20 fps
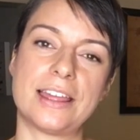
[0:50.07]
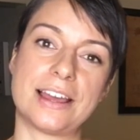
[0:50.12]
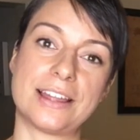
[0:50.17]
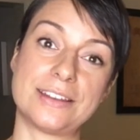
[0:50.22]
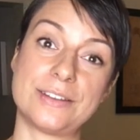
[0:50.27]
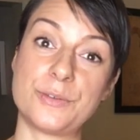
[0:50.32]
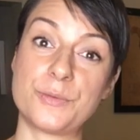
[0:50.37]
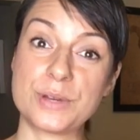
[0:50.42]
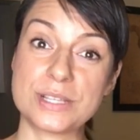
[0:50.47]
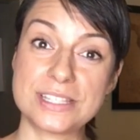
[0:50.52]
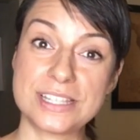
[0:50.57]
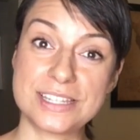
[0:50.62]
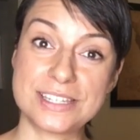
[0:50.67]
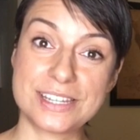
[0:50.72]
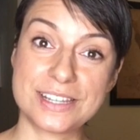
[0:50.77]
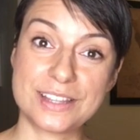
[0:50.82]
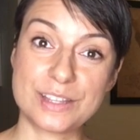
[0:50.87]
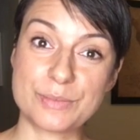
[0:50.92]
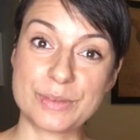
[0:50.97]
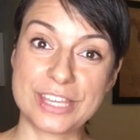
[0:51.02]
And it wasn't
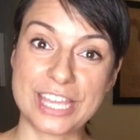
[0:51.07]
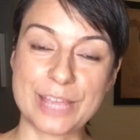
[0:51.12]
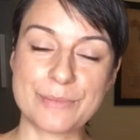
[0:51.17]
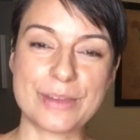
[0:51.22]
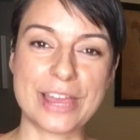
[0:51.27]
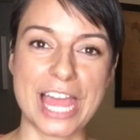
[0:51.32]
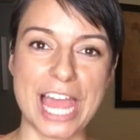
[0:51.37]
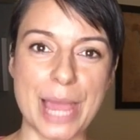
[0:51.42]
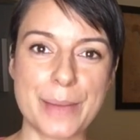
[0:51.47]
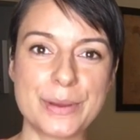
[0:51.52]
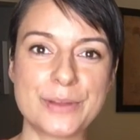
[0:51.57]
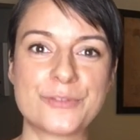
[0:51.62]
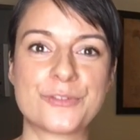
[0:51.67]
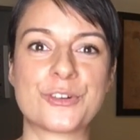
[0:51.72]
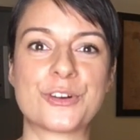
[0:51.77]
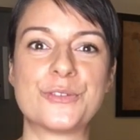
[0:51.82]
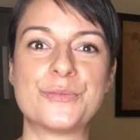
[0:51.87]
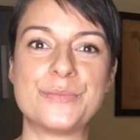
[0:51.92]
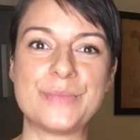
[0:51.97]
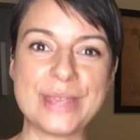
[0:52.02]
until it became a habit
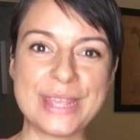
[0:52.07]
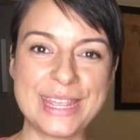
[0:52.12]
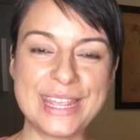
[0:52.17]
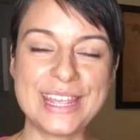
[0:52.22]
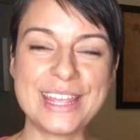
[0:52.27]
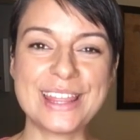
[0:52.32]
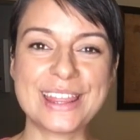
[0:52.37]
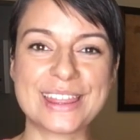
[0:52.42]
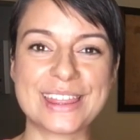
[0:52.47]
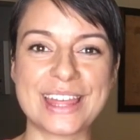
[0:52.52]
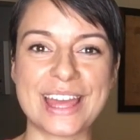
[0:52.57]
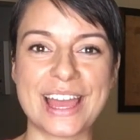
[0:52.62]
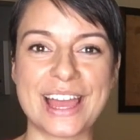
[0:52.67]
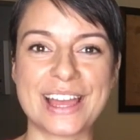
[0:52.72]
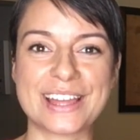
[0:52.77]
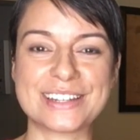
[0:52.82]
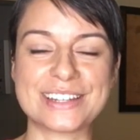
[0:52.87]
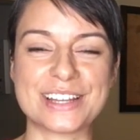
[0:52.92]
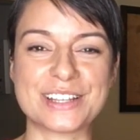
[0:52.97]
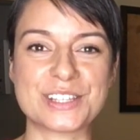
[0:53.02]
for me
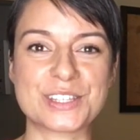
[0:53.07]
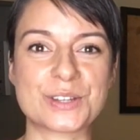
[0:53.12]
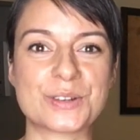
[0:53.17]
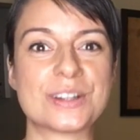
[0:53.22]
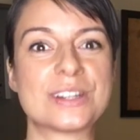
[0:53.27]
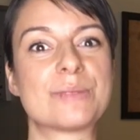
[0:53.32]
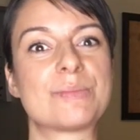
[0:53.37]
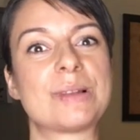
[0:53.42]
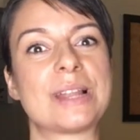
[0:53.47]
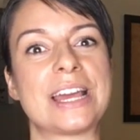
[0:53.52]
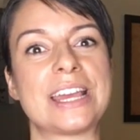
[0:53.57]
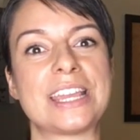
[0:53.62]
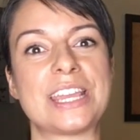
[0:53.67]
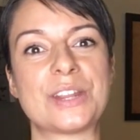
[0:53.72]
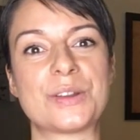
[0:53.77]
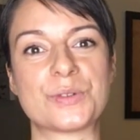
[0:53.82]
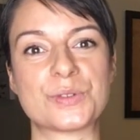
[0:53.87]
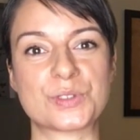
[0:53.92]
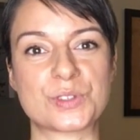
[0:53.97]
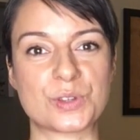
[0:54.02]
that I started applying
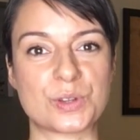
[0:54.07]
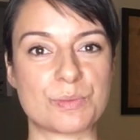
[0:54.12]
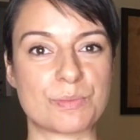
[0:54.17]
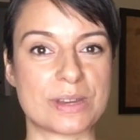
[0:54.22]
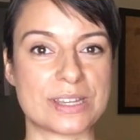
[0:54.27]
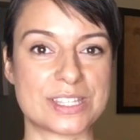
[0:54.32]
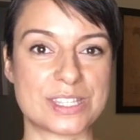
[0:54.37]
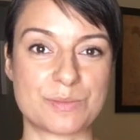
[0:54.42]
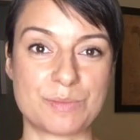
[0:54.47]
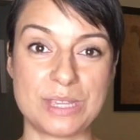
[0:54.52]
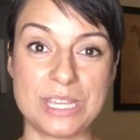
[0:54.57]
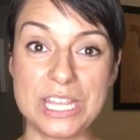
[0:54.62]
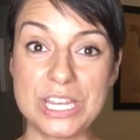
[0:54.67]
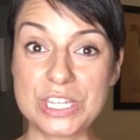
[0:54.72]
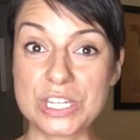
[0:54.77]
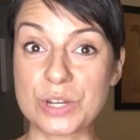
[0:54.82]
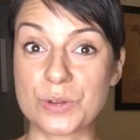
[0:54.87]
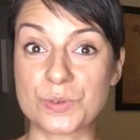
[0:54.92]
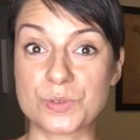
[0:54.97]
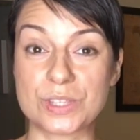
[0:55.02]
it also in my
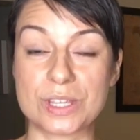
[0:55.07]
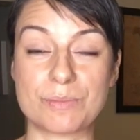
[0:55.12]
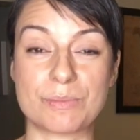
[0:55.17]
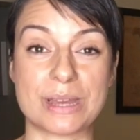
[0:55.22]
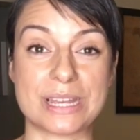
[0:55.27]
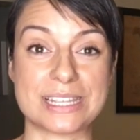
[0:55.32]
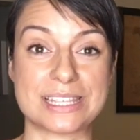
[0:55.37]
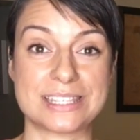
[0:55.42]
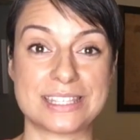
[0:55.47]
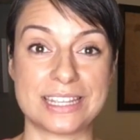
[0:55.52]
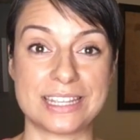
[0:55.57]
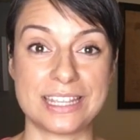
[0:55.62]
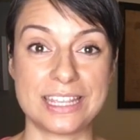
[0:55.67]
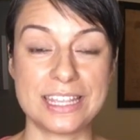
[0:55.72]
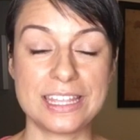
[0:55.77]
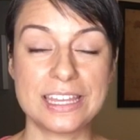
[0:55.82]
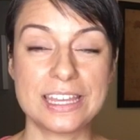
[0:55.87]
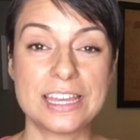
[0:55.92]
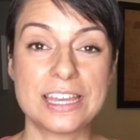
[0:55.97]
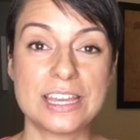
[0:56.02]
speech and also in my
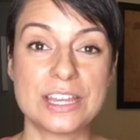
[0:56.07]
singing.